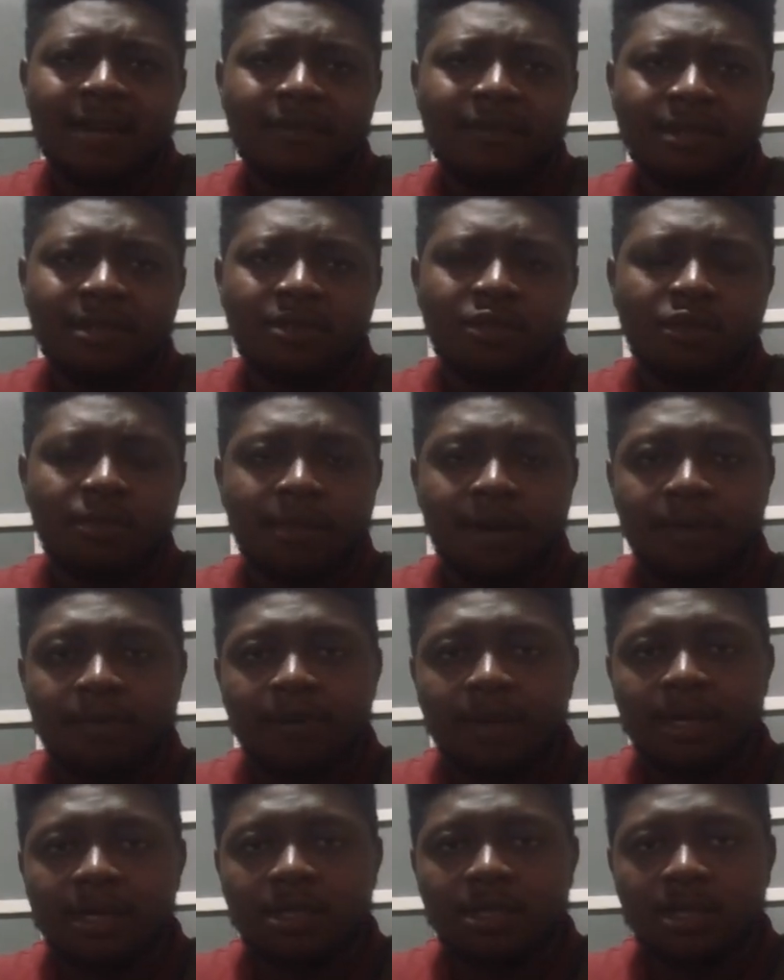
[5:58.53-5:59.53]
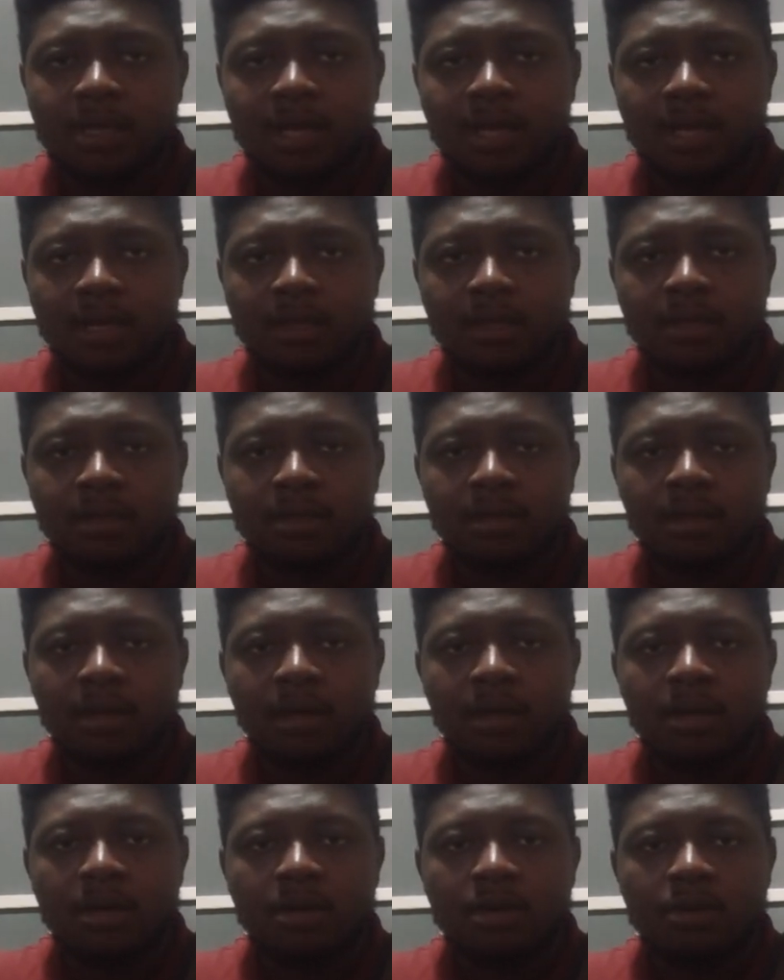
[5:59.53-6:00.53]
It's on my page, and
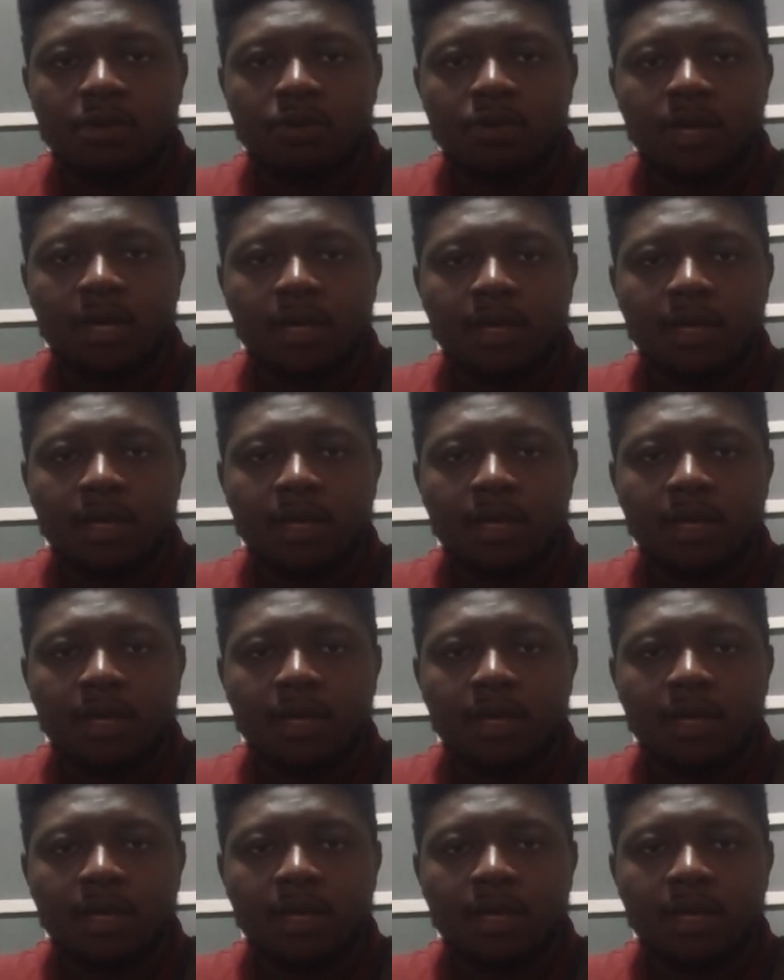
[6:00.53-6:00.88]
you can